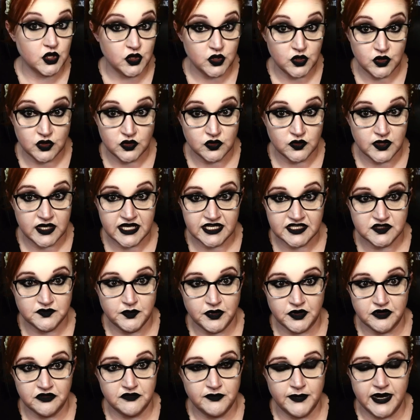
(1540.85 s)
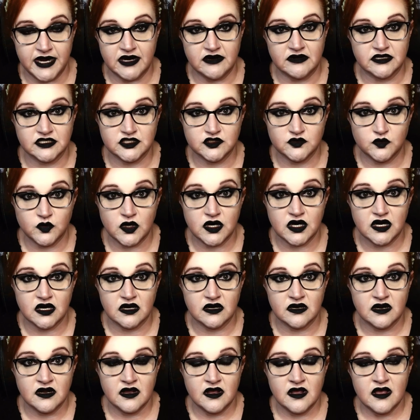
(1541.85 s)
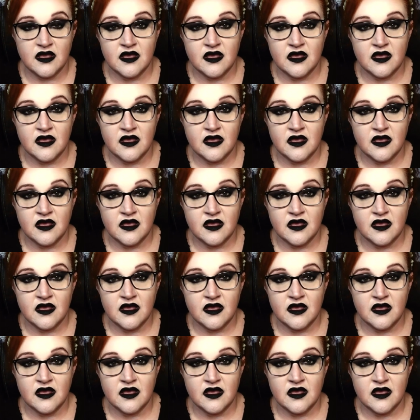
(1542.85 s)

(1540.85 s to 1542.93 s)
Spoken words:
who his birth parents were.